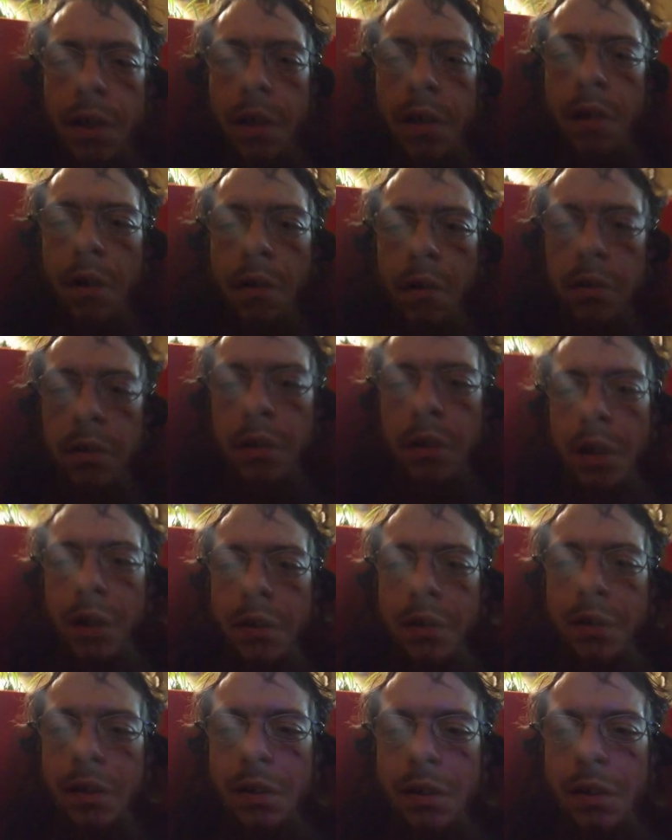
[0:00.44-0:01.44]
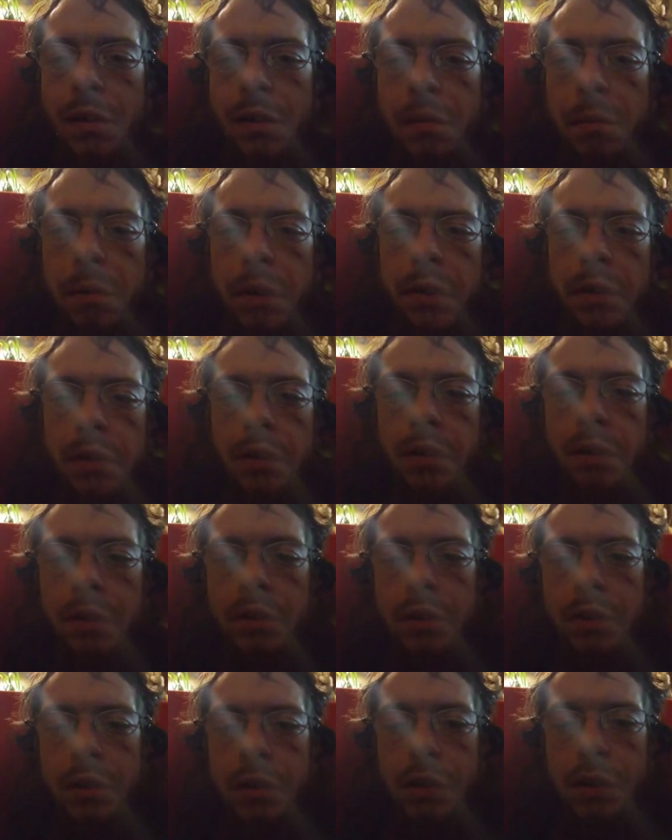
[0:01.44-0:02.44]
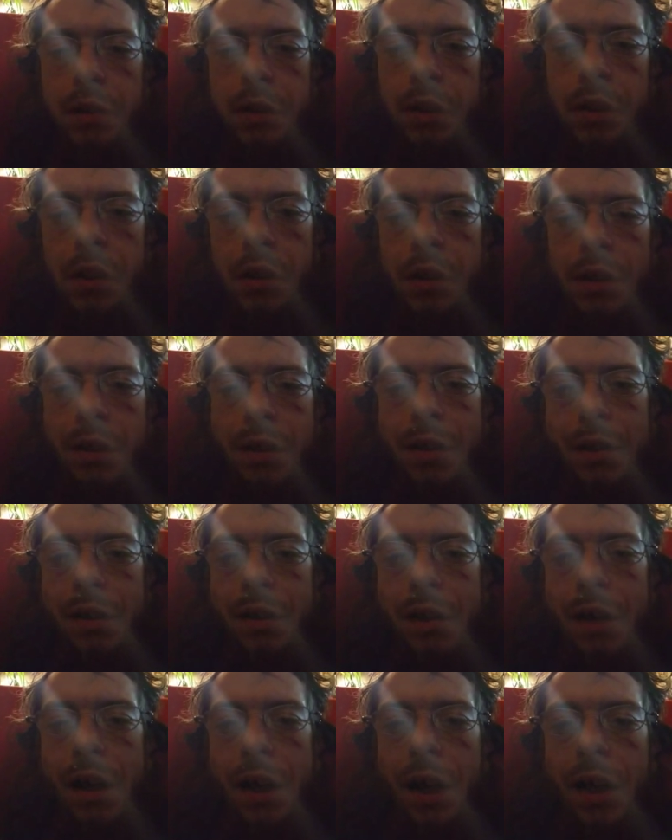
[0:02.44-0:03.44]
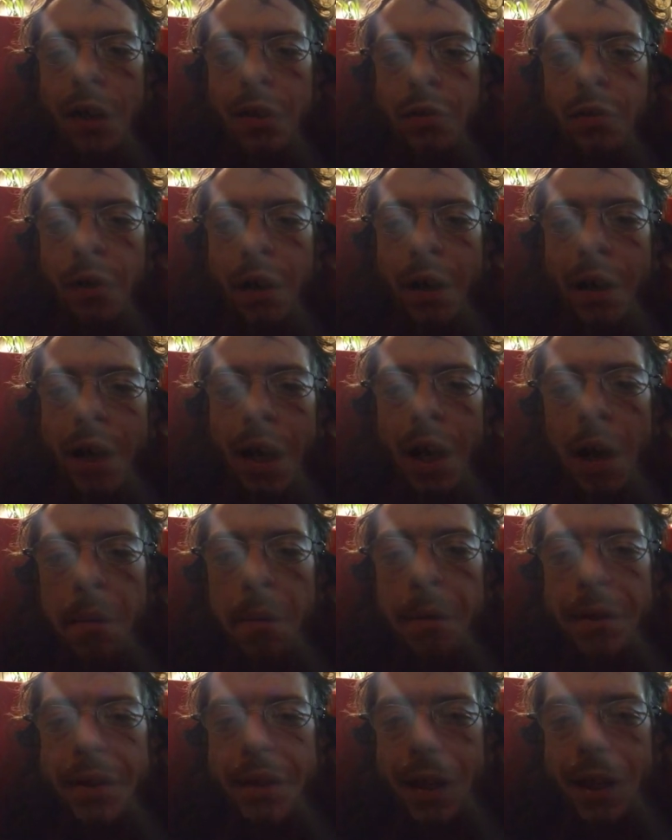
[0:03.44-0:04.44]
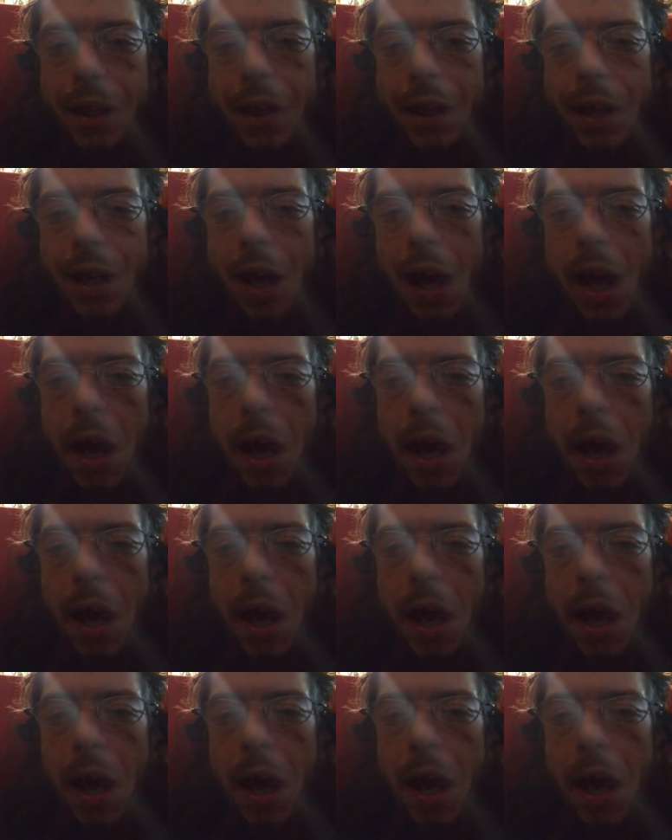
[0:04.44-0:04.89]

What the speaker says: Oh, that's just the root. I tried everything,